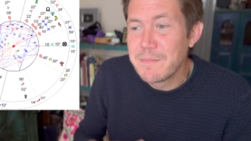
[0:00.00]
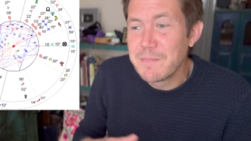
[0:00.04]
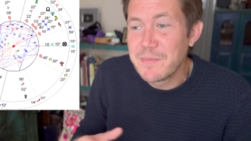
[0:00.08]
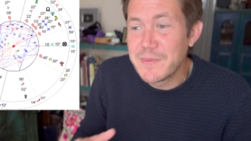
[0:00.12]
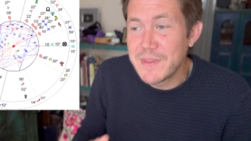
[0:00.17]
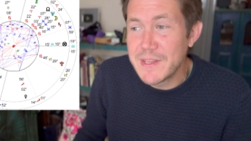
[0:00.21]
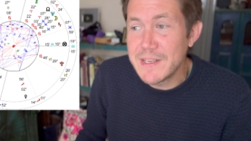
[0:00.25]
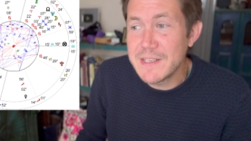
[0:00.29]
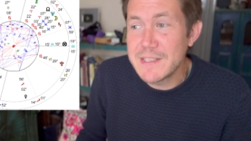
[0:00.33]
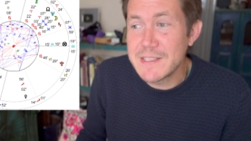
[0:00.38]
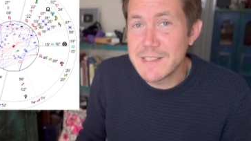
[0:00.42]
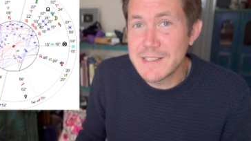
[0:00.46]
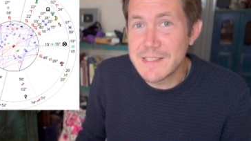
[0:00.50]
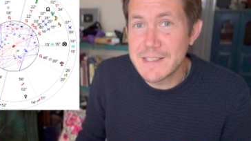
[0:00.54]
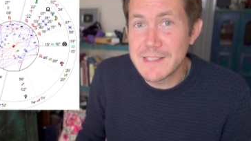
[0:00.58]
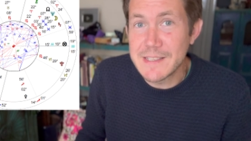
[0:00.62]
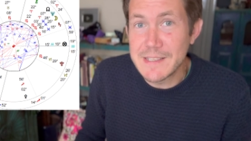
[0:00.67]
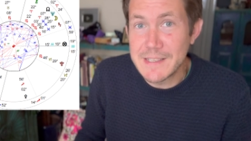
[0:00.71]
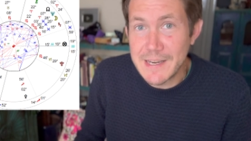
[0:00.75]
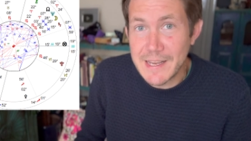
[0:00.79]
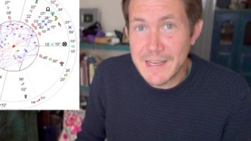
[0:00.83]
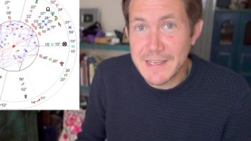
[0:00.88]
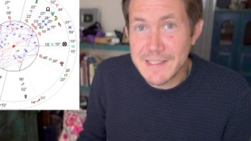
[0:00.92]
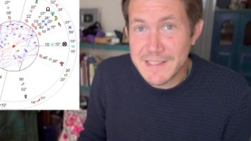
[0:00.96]
this
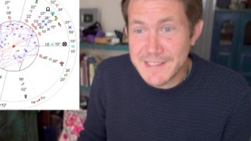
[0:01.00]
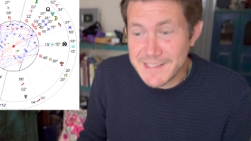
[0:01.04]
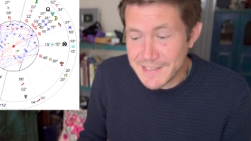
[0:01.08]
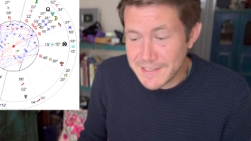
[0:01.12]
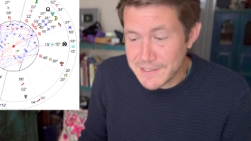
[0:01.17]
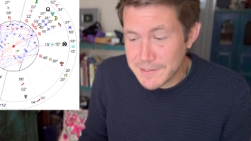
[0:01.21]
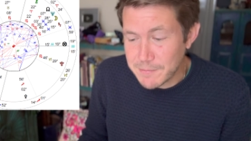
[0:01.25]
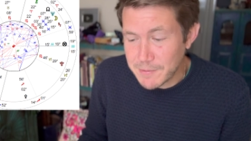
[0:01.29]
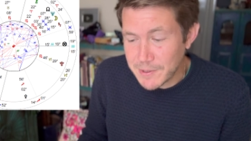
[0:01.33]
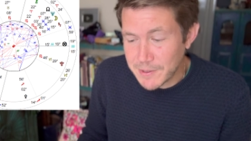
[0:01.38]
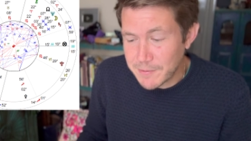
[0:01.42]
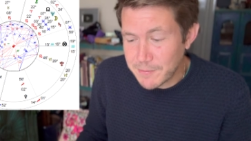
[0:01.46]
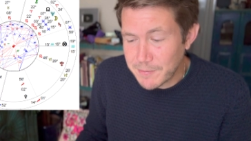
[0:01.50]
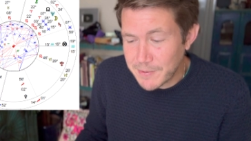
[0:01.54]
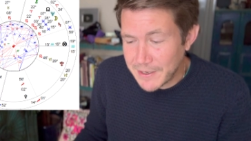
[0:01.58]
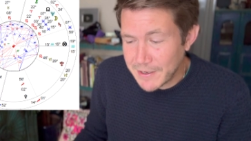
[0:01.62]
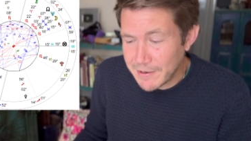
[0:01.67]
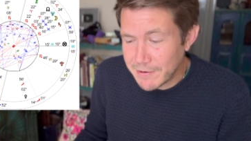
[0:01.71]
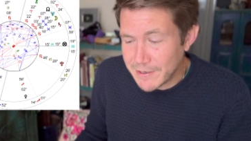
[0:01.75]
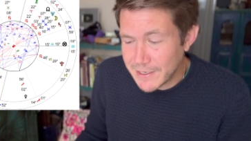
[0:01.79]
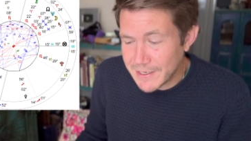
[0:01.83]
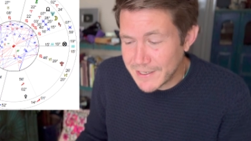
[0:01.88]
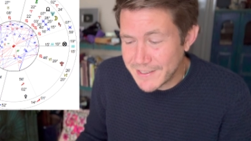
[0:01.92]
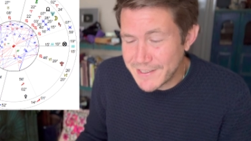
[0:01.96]
next six month
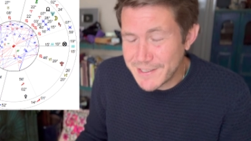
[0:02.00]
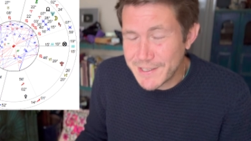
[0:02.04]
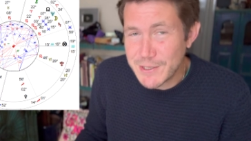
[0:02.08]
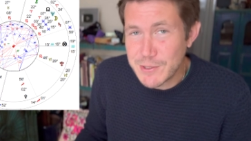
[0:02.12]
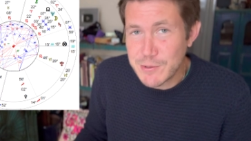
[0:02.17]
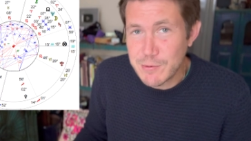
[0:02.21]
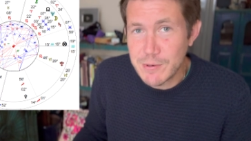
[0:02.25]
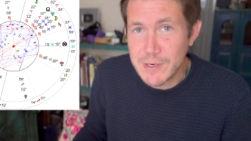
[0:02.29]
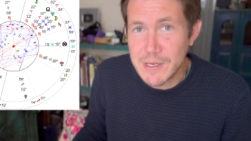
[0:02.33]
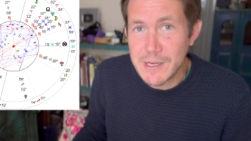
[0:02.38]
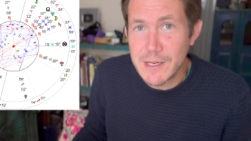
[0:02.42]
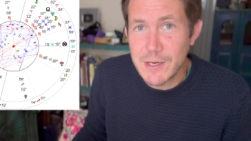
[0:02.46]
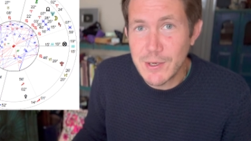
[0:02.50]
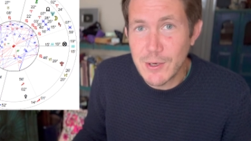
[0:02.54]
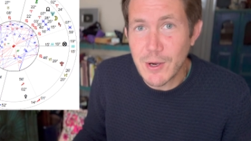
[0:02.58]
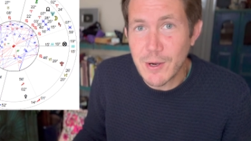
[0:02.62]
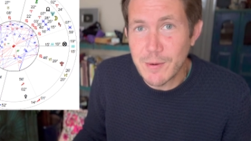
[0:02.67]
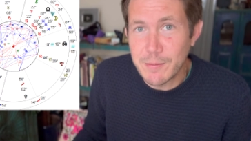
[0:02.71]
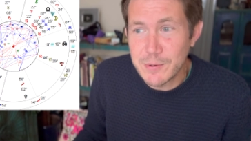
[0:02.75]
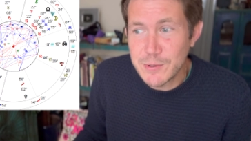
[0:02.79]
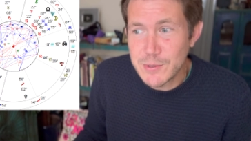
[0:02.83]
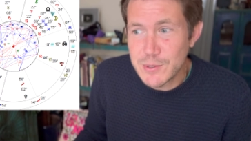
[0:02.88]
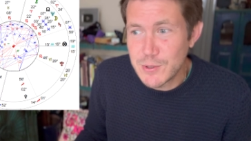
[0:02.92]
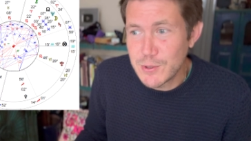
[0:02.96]
period is really an
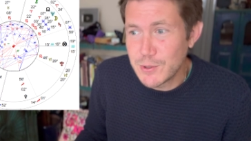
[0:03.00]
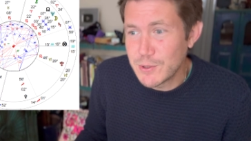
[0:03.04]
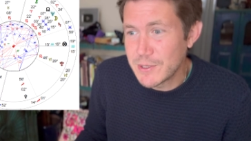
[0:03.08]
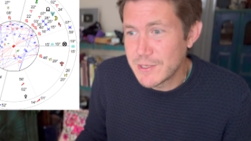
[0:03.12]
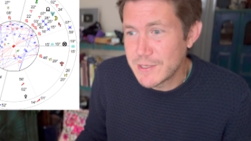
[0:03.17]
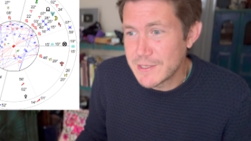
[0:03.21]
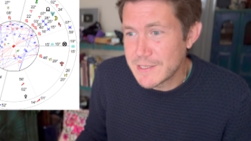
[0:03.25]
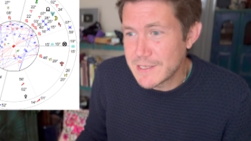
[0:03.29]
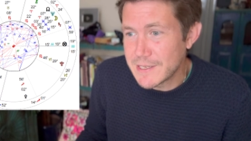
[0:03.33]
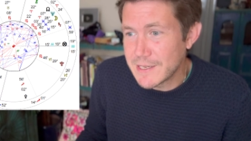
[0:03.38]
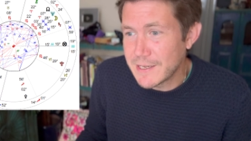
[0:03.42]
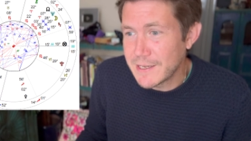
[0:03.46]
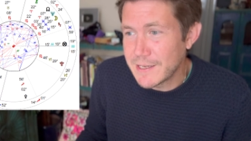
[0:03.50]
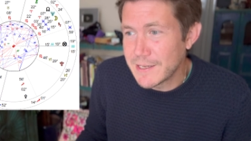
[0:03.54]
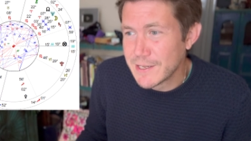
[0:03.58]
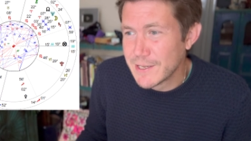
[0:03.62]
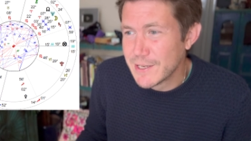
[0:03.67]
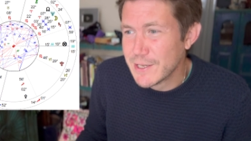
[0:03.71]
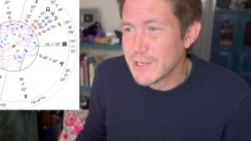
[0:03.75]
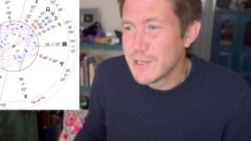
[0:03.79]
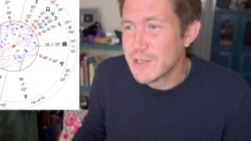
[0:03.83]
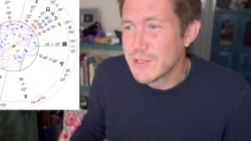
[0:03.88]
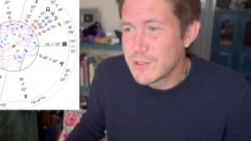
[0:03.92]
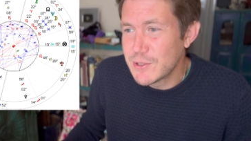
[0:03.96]
opportunity
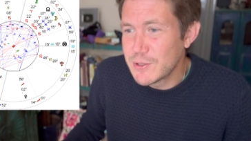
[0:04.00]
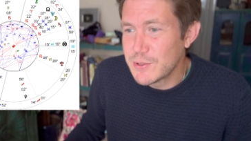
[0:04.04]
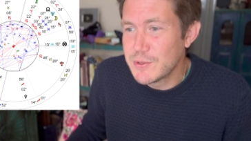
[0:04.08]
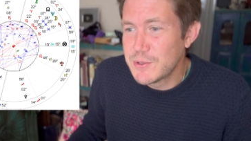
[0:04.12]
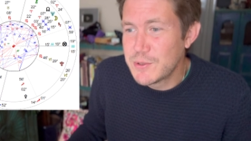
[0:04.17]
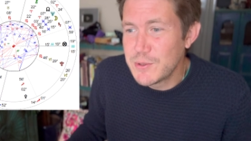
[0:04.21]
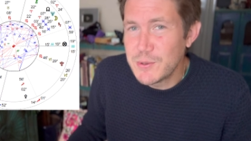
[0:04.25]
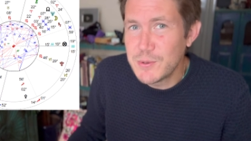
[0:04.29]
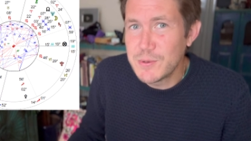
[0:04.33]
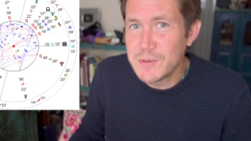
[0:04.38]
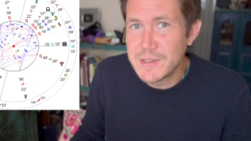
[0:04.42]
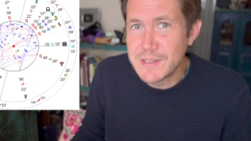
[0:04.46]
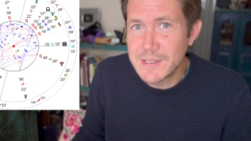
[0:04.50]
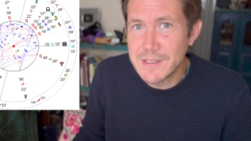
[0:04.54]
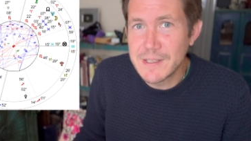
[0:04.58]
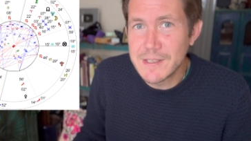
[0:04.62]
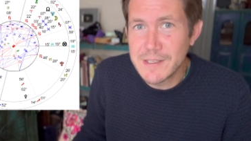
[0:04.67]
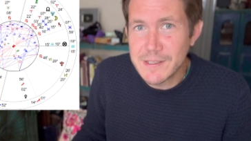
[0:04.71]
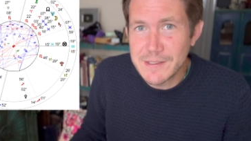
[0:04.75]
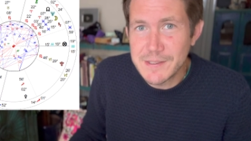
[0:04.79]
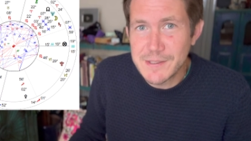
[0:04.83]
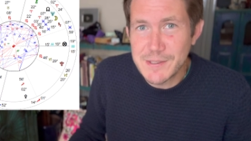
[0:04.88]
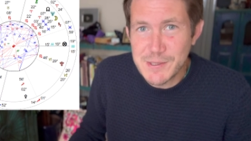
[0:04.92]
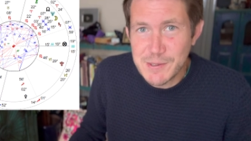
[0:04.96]
to do
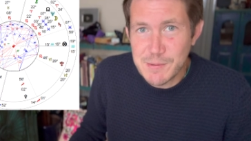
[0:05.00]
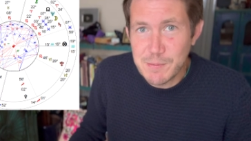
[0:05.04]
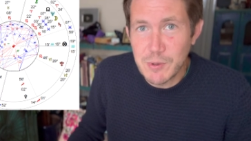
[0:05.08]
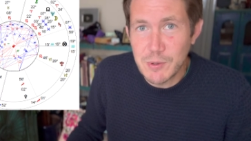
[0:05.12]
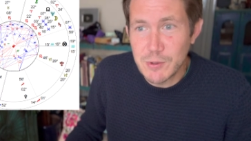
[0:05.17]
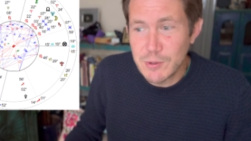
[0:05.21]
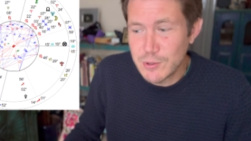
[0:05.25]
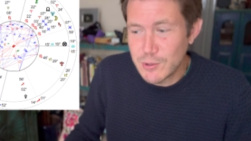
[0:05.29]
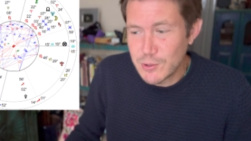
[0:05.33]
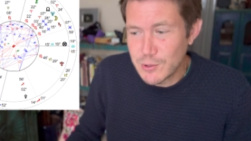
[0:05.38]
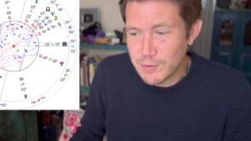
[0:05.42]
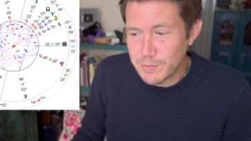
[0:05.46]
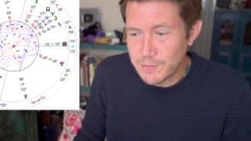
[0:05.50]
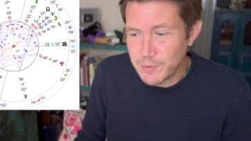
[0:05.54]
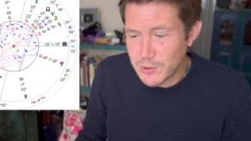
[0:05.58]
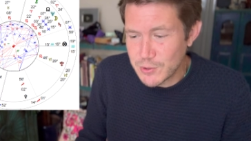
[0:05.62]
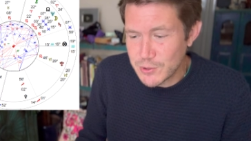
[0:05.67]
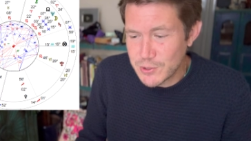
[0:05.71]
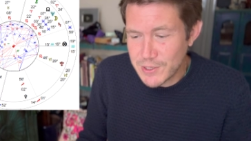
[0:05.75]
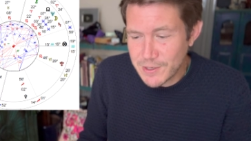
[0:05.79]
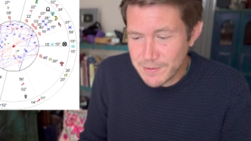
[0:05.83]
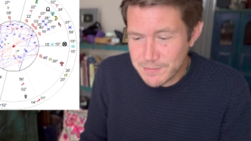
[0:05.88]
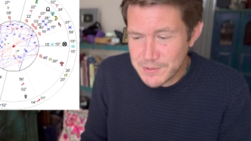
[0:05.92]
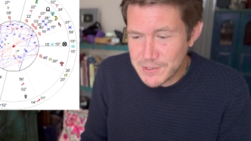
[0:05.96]
the spiritual
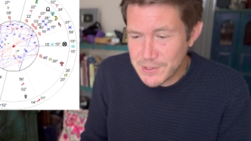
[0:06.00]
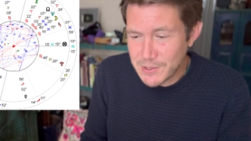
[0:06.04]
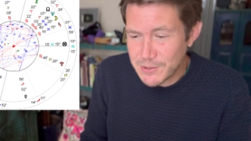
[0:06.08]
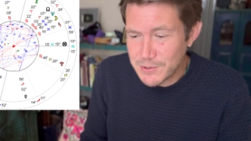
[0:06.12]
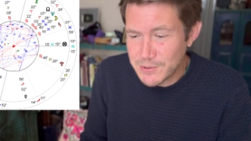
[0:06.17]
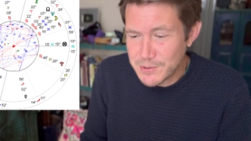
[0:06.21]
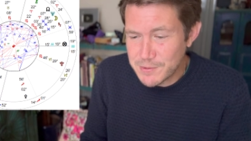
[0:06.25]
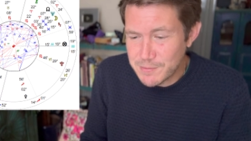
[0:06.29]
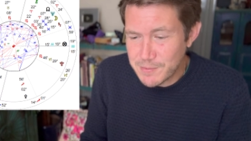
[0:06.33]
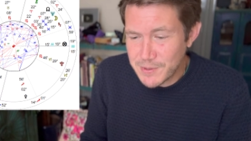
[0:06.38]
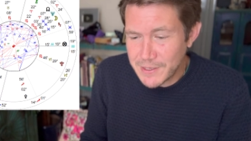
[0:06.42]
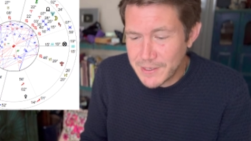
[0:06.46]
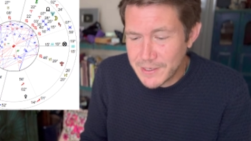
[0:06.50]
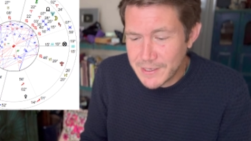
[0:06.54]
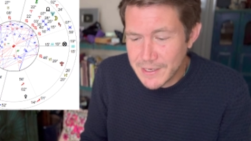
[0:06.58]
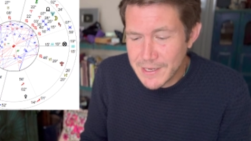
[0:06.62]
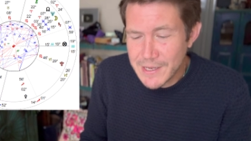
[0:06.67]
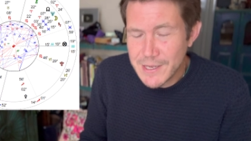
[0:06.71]
push up, so to speak,